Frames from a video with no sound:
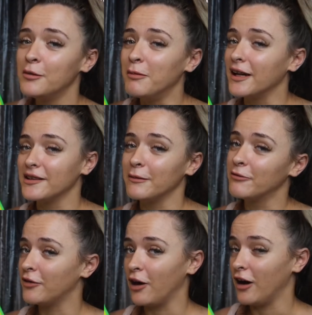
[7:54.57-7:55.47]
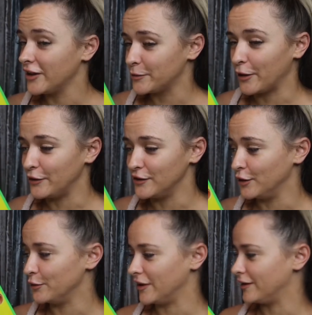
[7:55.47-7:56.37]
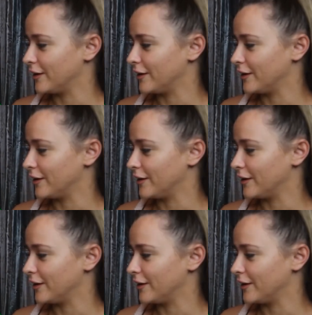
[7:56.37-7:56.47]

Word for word: makes him fart, I suppose, loses.